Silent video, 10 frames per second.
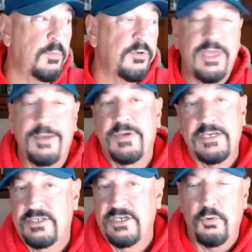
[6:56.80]
with them
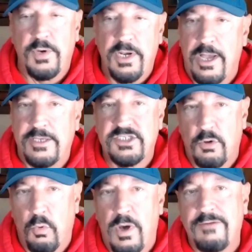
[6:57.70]
continuing on.
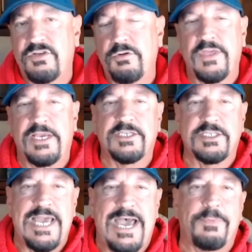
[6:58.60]
So one of two things
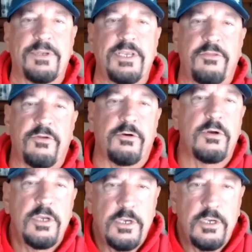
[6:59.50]
has happened: either,
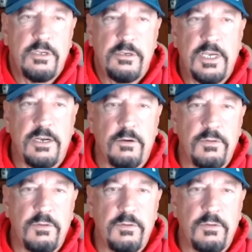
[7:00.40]
you know,